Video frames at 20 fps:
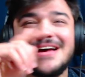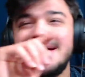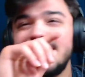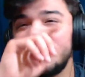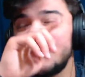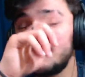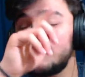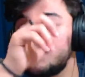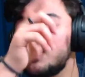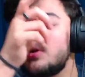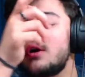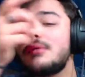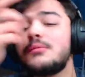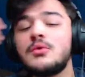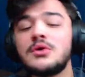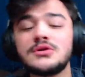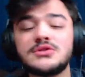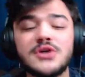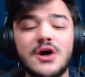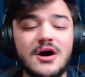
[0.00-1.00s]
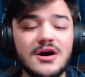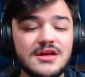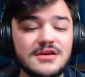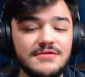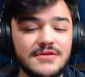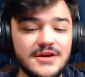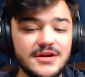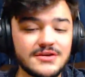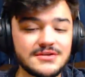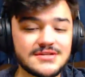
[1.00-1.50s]
if you want more talky
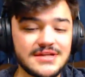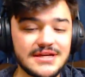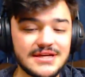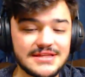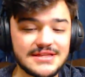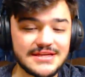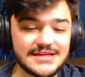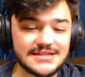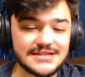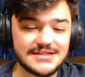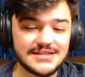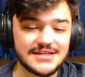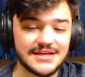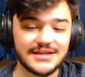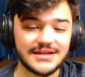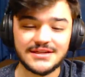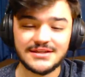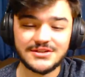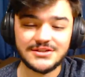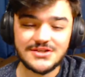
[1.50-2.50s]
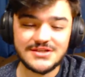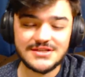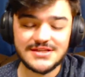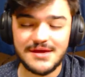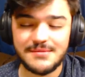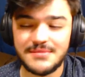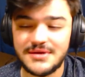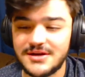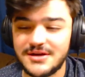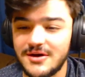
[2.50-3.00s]
videos like this, then just
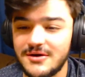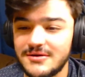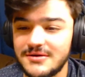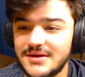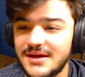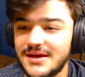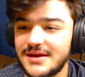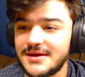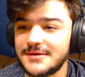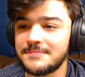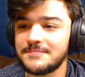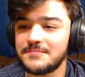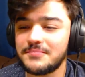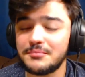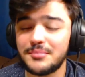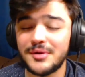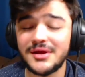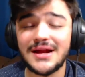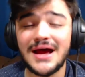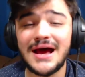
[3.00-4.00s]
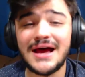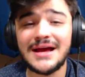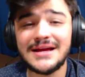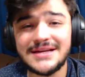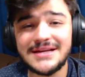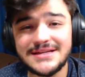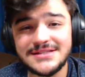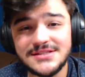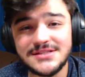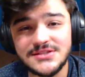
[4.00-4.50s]
let me know, okay? But I
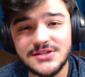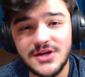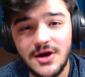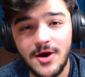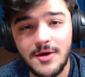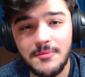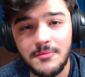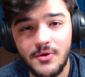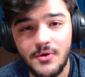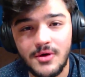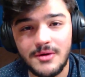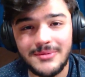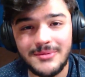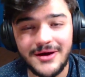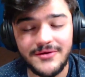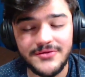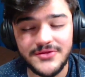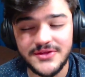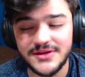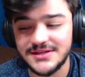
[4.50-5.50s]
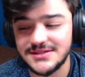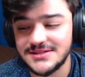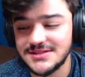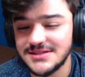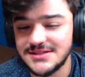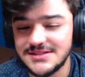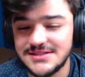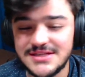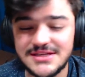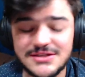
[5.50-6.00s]
need to talk more about this
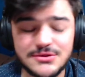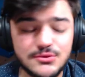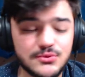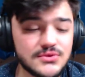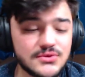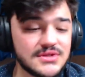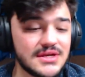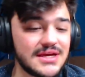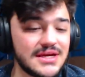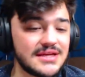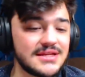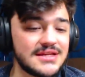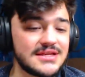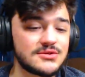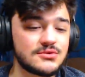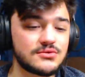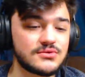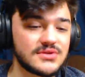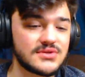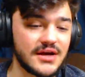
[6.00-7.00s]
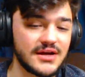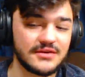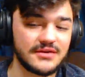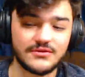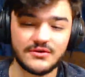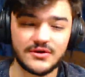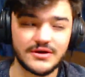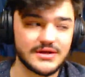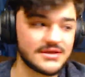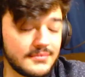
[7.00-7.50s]
cuz this was this was kind of
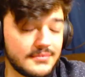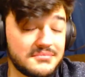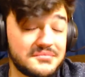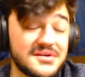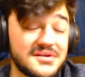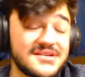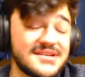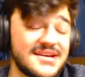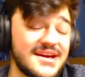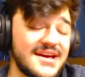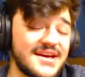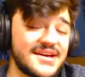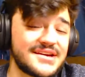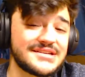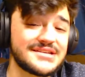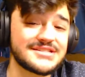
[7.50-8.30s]
crazy. But yes,